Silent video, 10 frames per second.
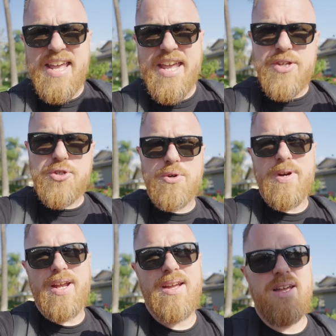a
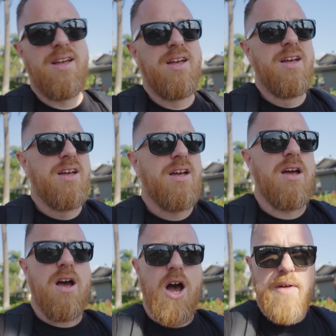history
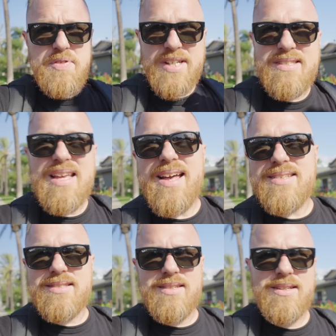of
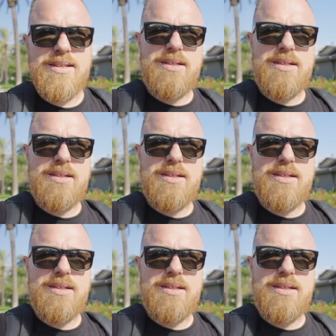success,